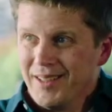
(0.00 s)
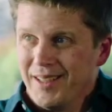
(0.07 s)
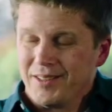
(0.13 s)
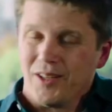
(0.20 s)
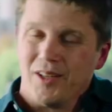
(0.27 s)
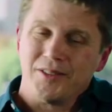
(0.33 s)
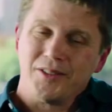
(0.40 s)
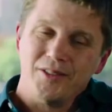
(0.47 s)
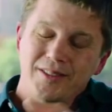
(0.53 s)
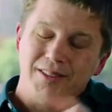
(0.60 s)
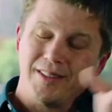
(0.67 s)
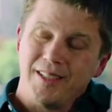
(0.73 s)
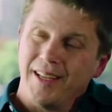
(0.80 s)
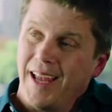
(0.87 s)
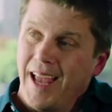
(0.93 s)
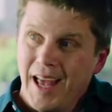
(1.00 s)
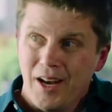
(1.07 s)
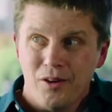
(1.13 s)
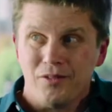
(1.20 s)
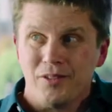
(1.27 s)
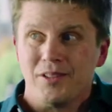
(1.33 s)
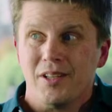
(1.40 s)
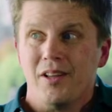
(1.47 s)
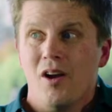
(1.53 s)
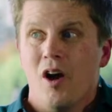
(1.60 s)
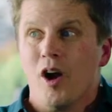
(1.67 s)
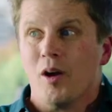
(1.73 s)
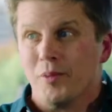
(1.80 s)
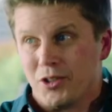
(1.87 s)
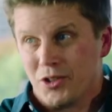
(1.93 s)
it's also it's going to head over to the
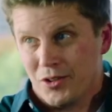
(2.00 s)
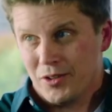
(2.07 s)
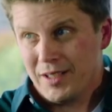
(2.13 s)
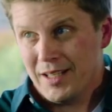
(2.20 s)
armature